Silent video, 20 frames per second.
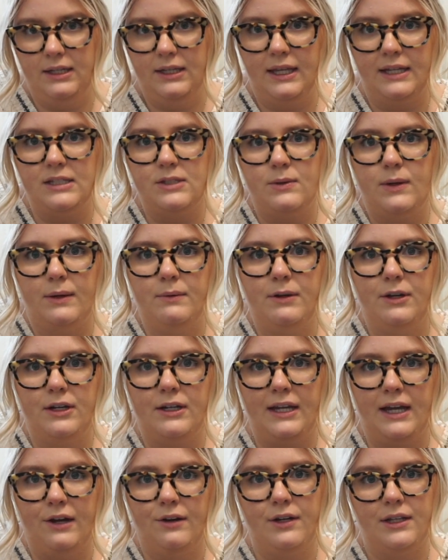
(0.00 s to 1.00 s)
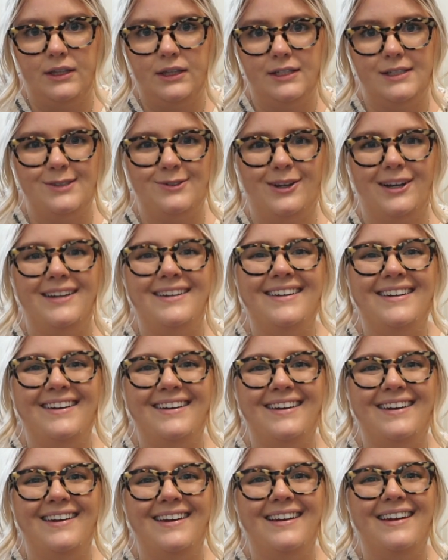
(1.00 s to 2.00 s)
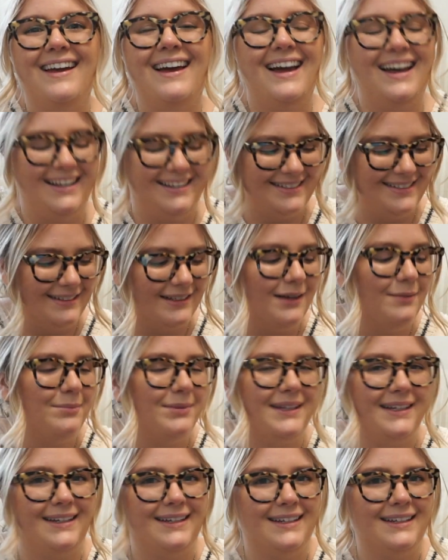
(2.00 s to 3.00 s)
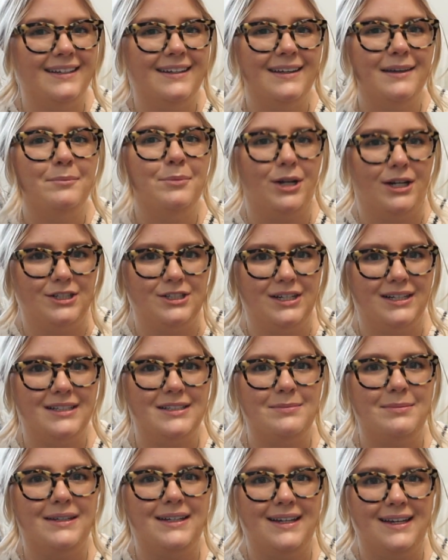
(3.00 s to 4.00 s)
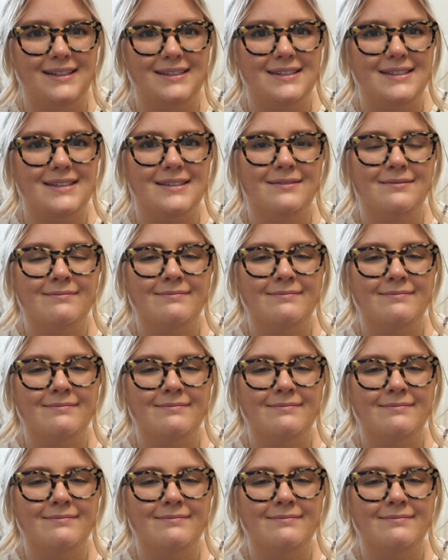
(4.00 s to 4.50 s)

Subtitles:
That's why we are counting this one as a completed project, because